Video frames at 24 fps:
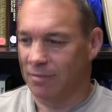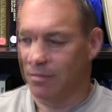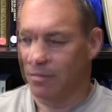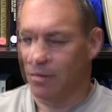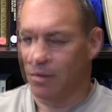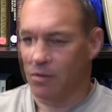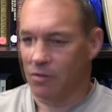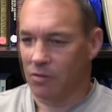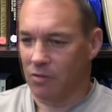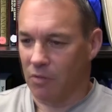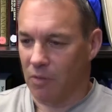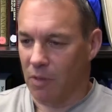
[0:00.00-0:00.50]

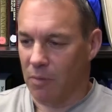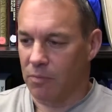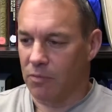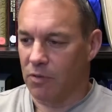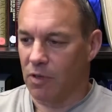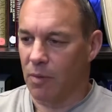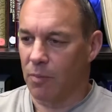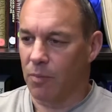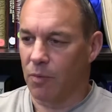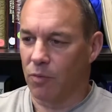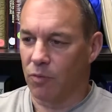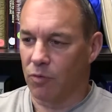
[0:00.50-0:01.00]
Beth Sholom
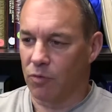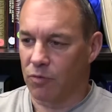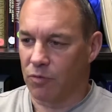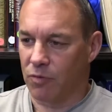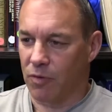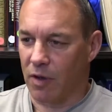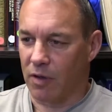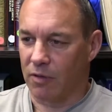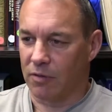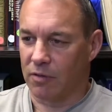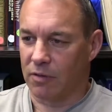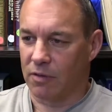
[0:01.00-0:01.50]
Temple was
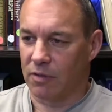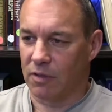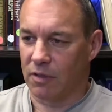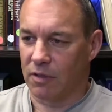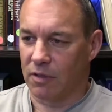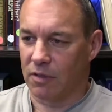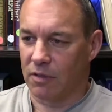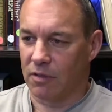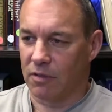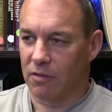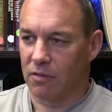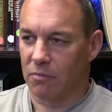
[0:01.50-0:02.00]
founded
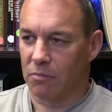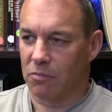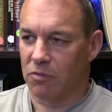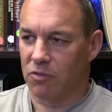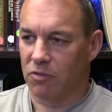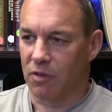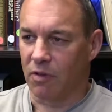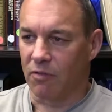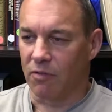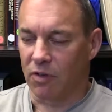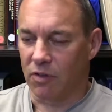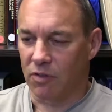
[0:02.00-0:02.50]
in
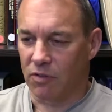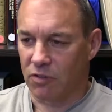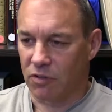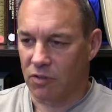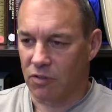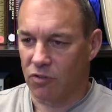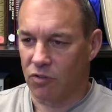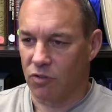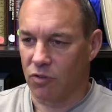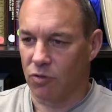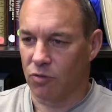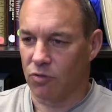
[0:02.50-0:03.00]

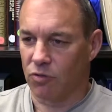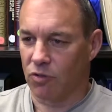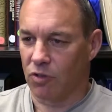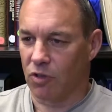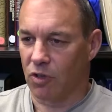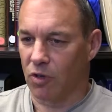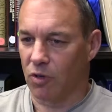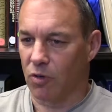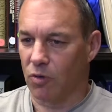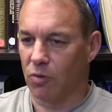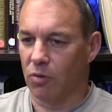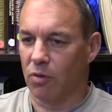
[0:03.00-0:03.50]
76 years
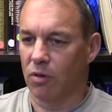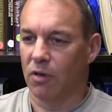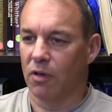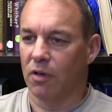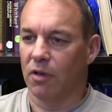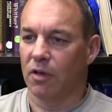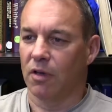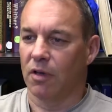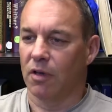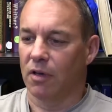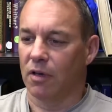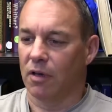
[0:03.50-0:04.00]
ago.
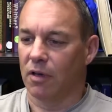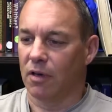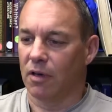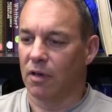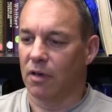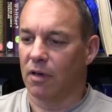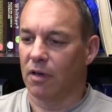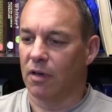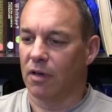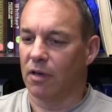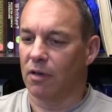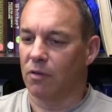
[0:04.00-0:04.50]

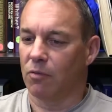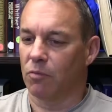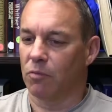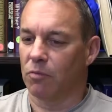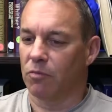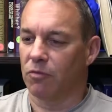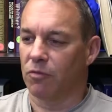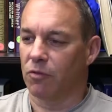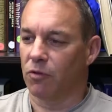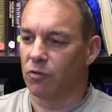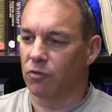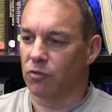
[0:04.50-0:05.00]
Uh, it
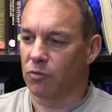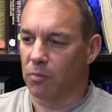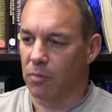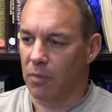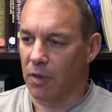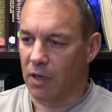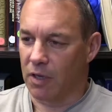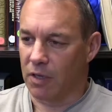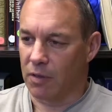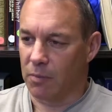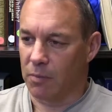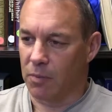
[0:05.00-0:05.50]
first
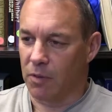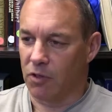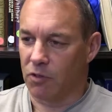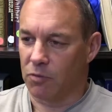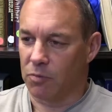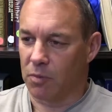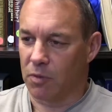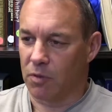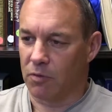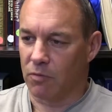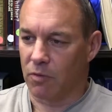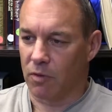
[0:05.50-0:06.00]
met in the
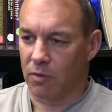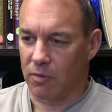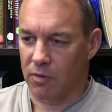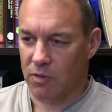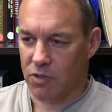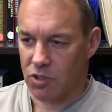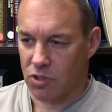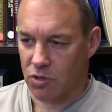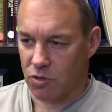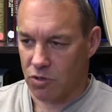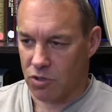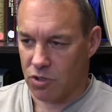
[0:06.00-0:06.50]
basement of one of the
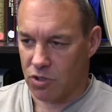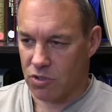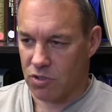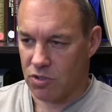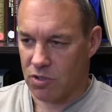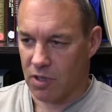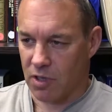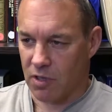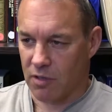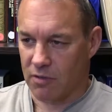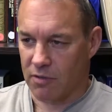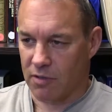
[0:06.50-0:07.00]
churches
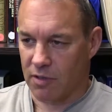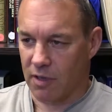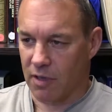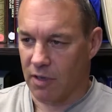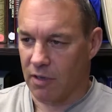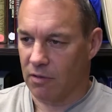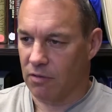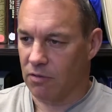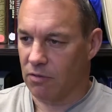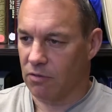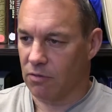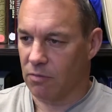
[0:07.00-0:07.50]

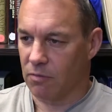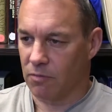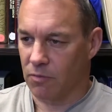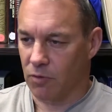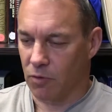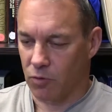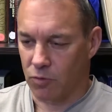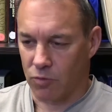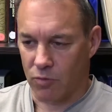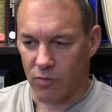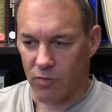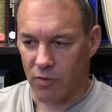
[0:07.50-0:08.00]
downtown. Some
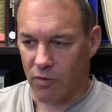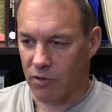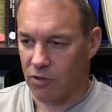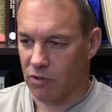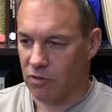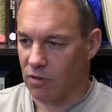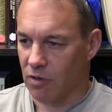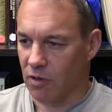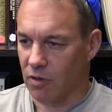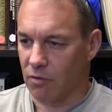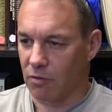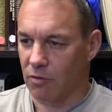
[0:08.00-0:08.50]
folks were very
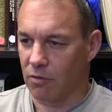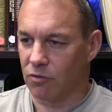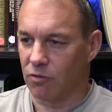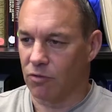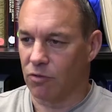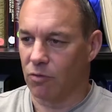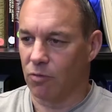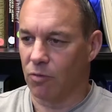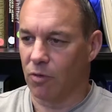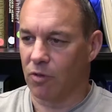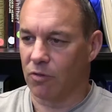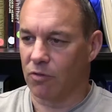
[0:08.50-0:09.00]
generous
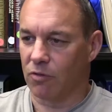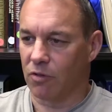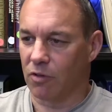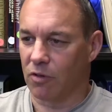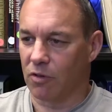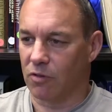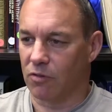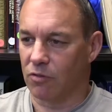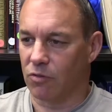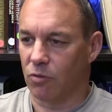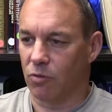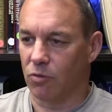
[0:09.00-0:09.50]
to us, let
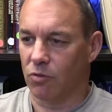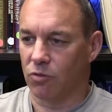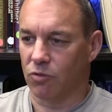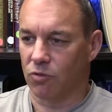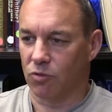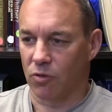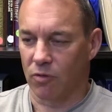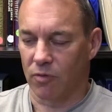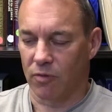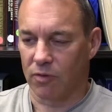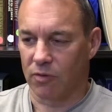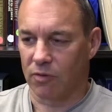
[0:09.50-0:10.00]
us hold
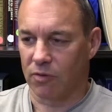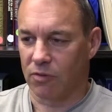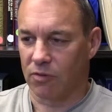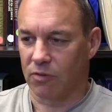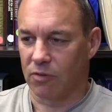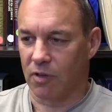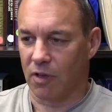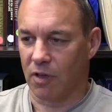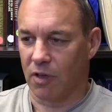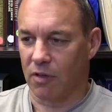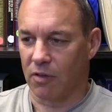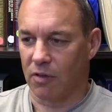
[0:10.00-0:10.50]
services
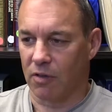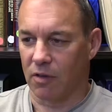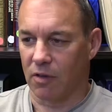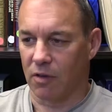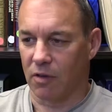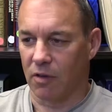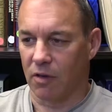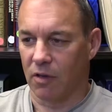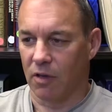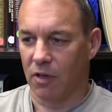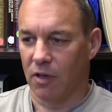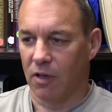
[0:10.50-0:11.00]
down
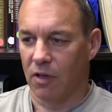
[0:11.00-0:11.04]
there.